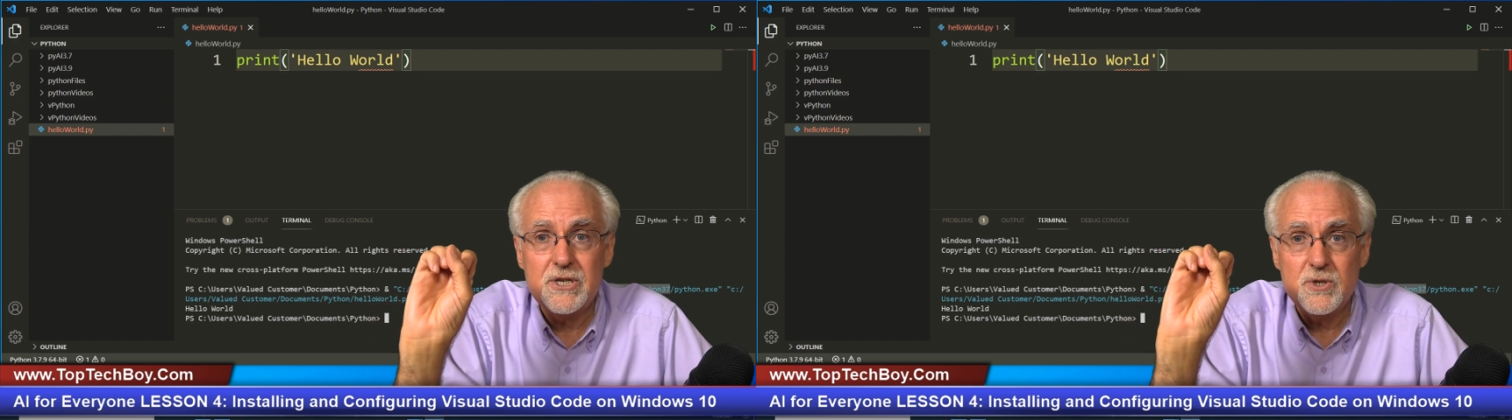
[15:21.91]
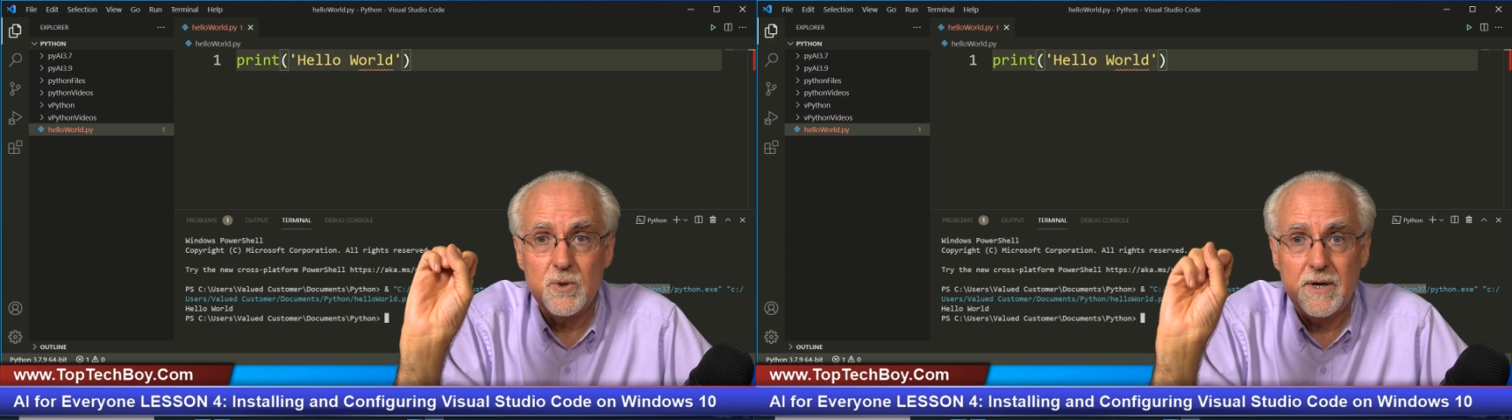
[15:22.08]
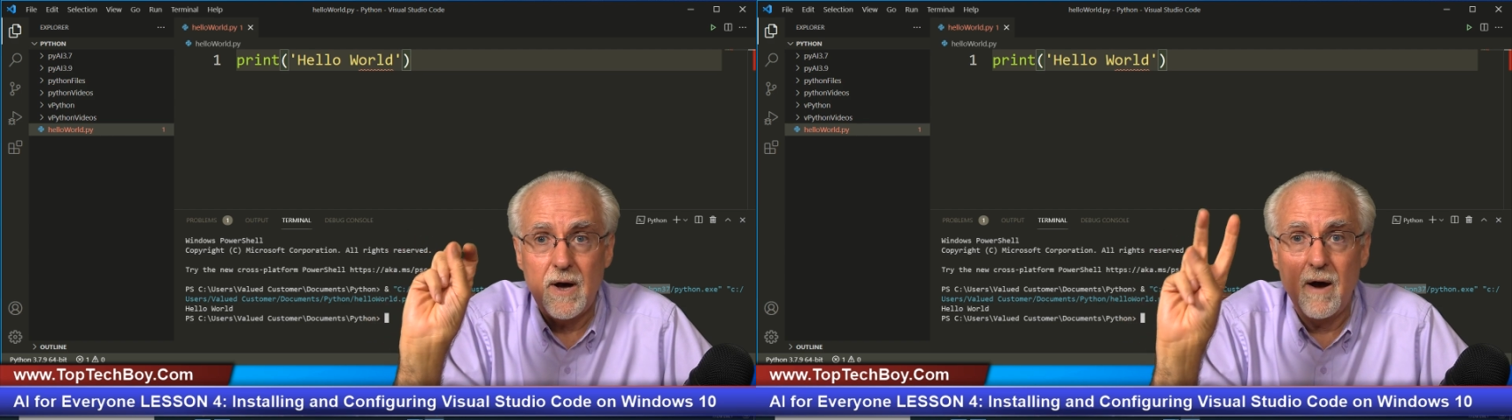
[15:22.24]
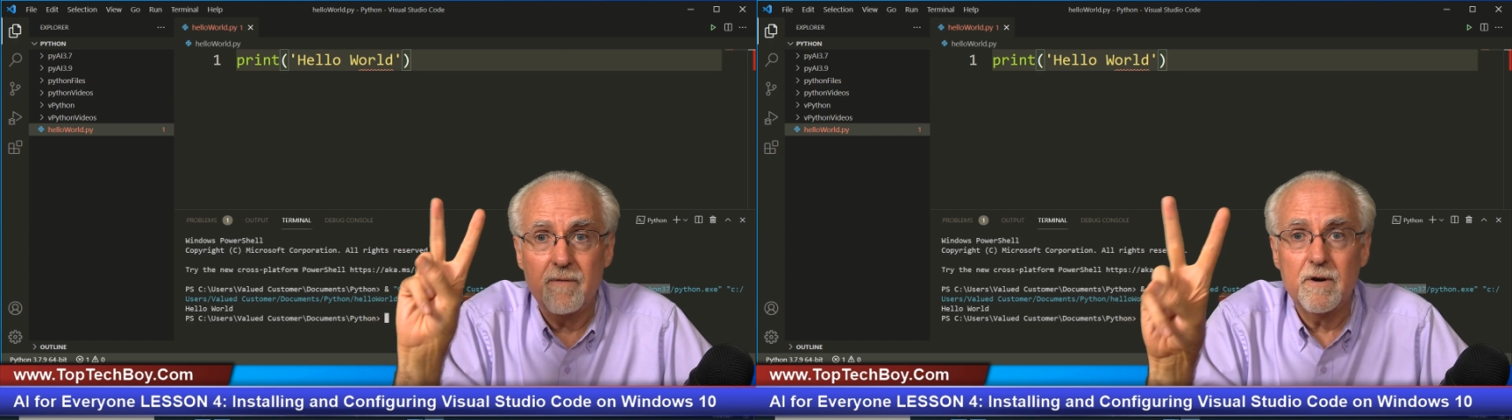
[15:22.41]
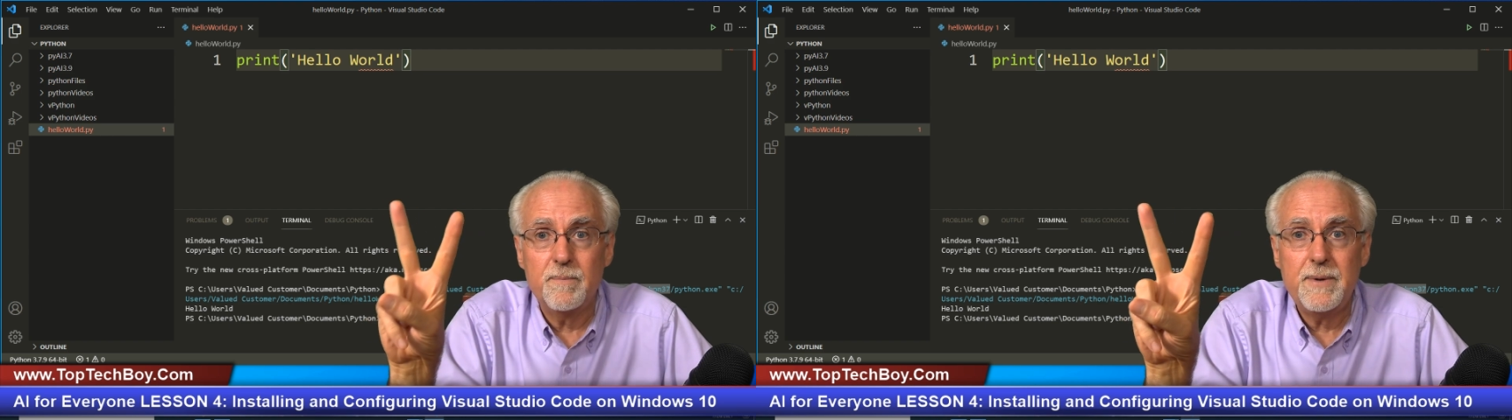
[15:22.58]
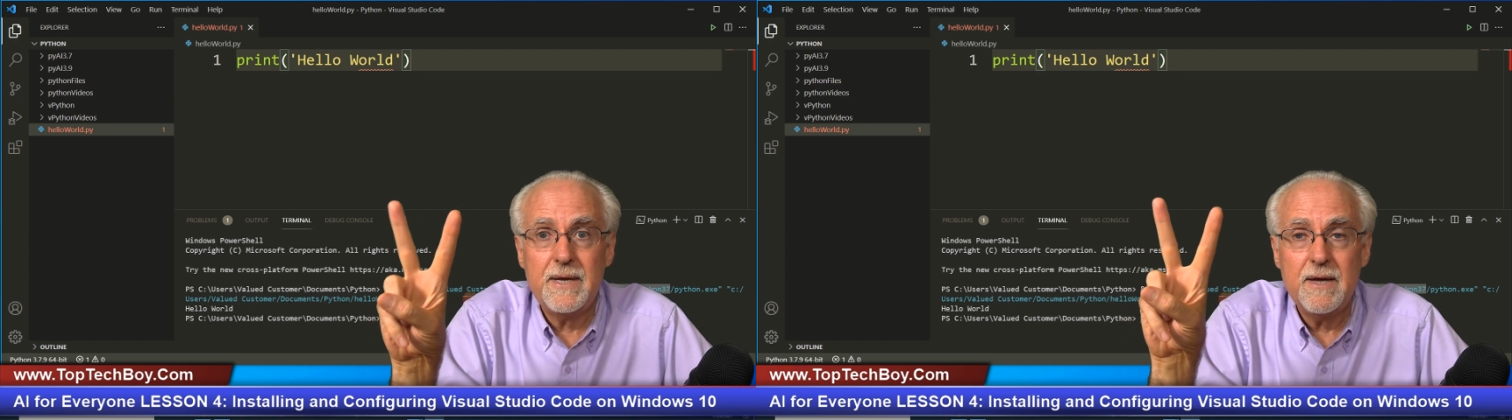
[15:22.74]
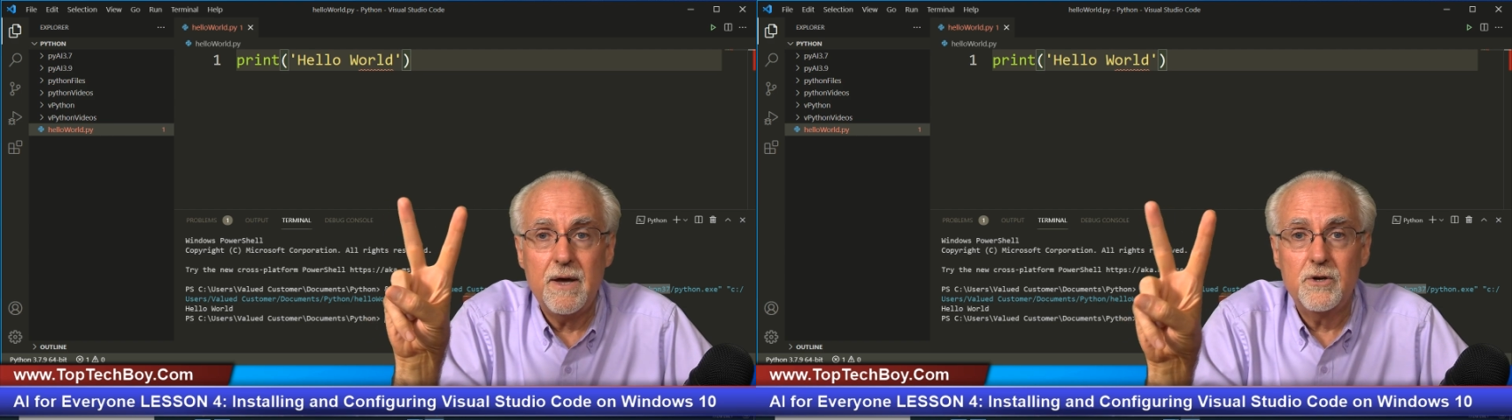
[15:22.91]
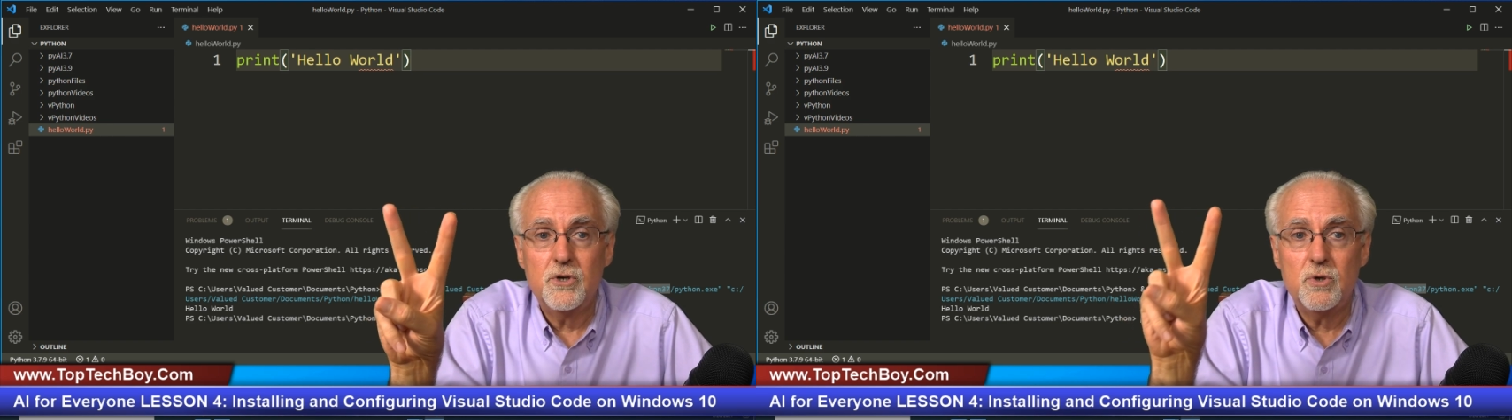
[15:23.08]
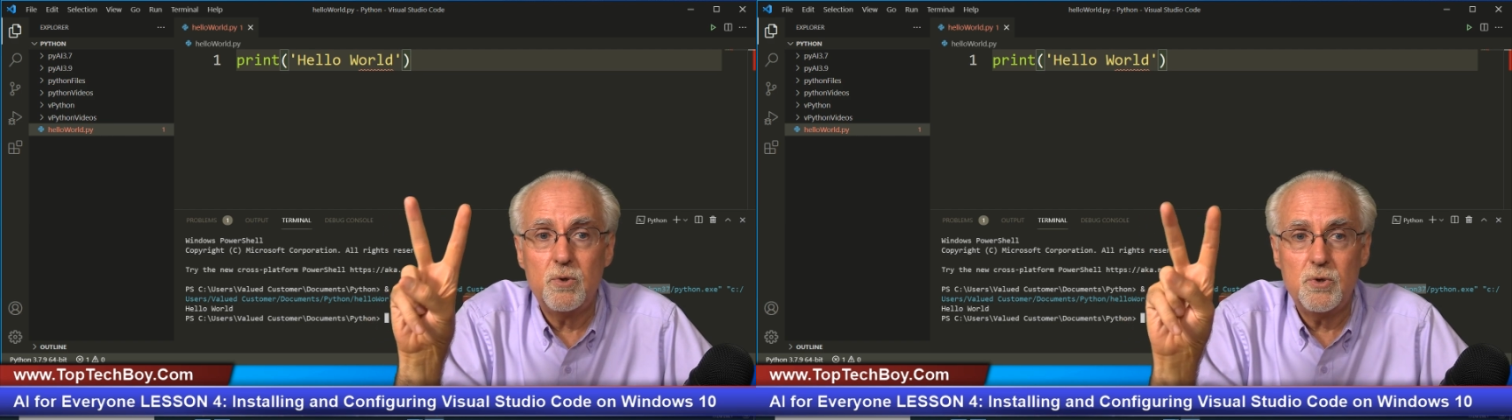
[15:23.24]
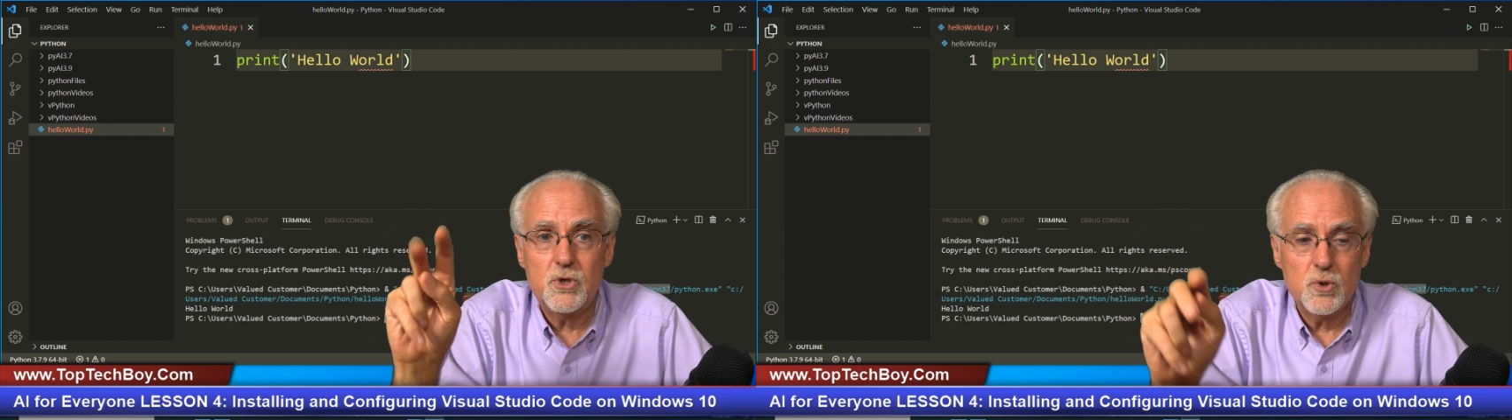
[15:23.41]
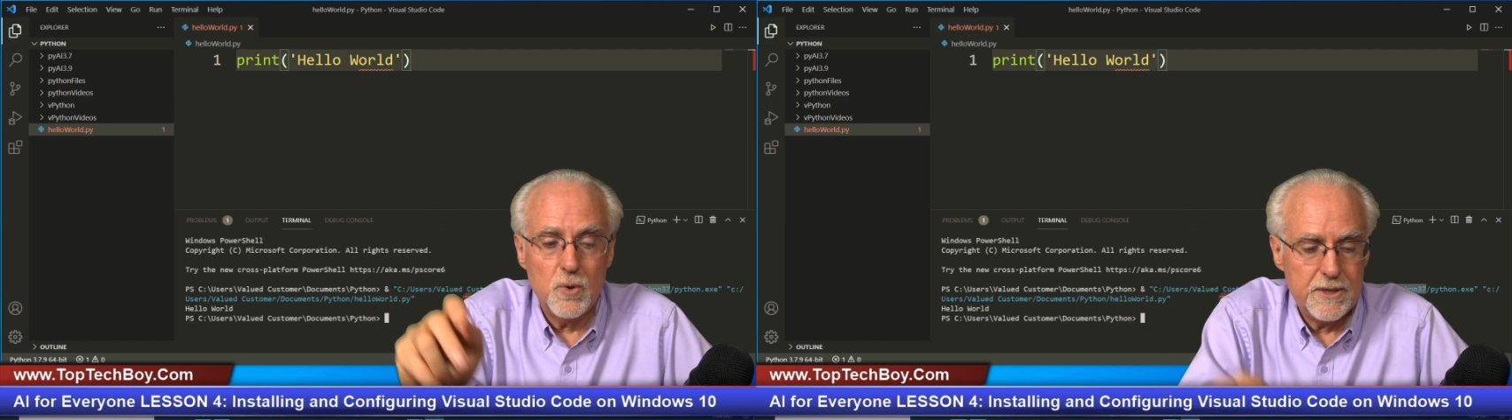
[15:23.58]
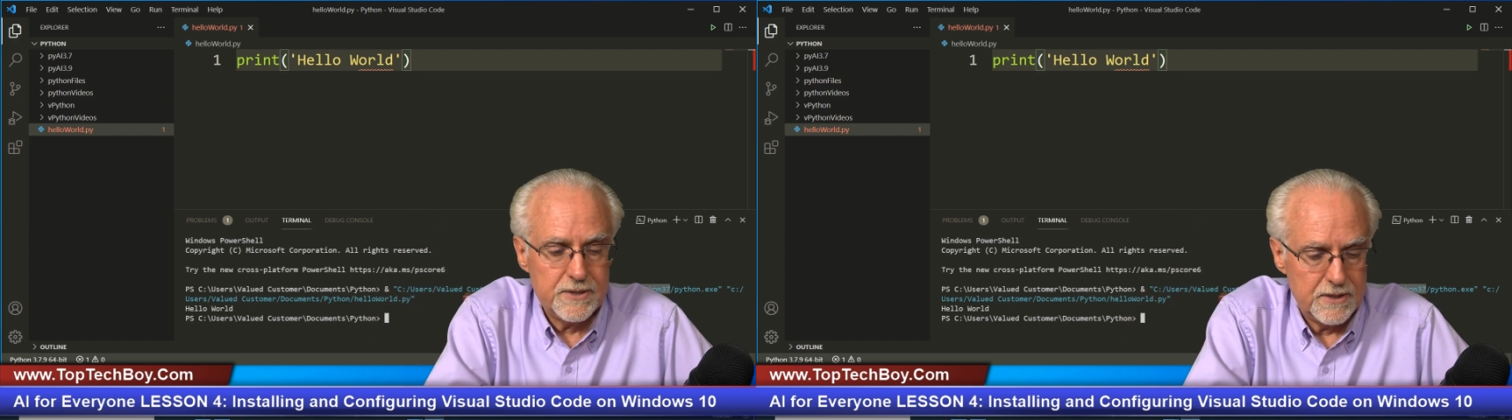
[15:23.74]
so it offered the two
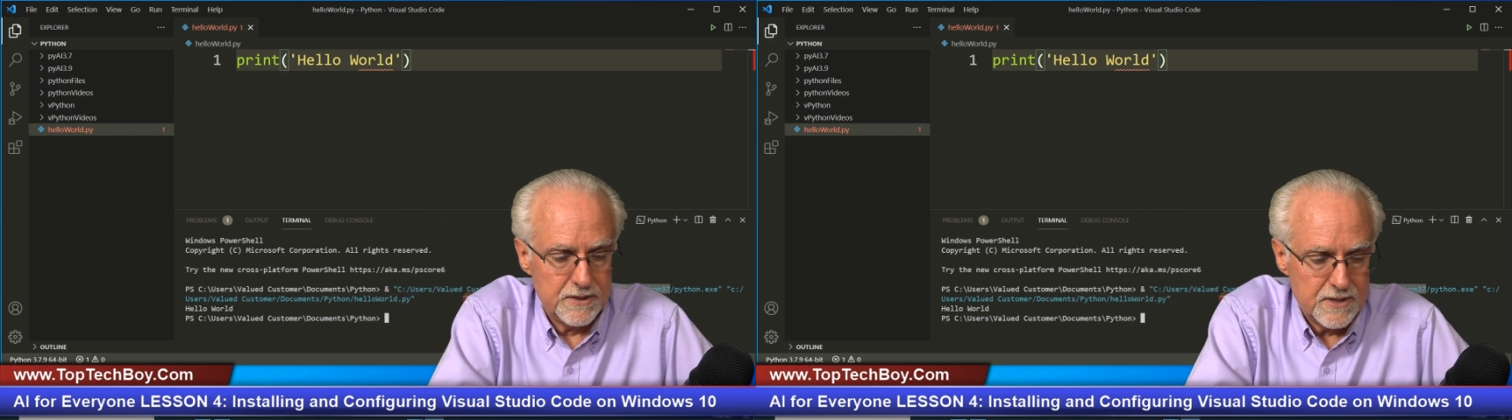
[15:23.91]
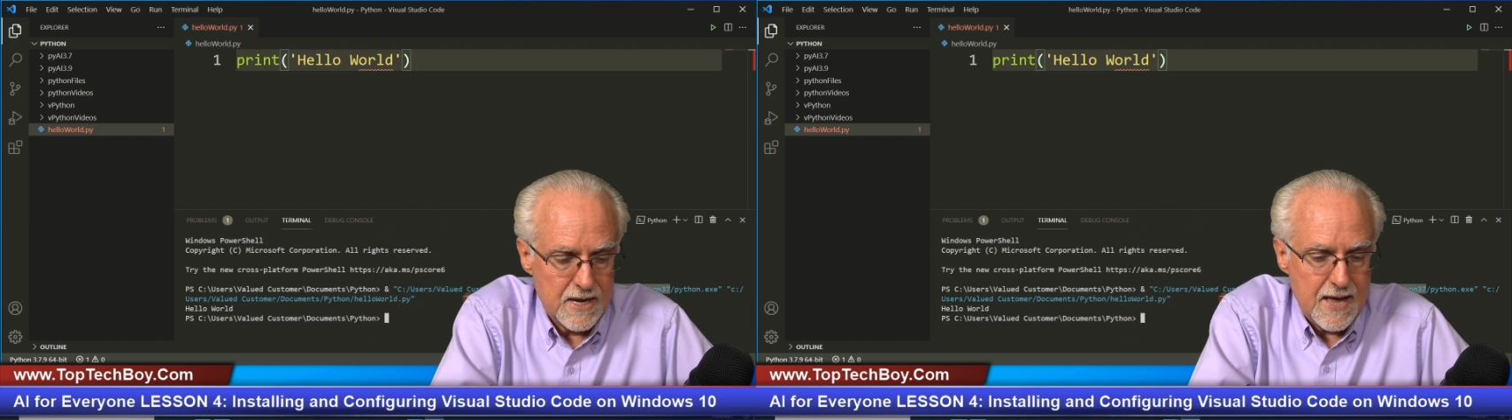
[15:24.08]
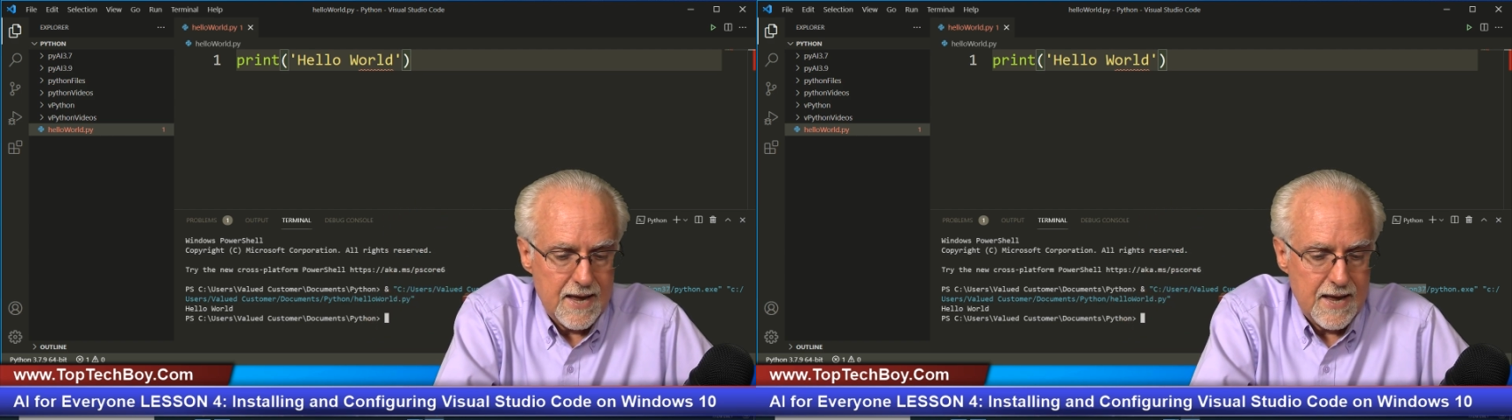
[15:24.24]
choices.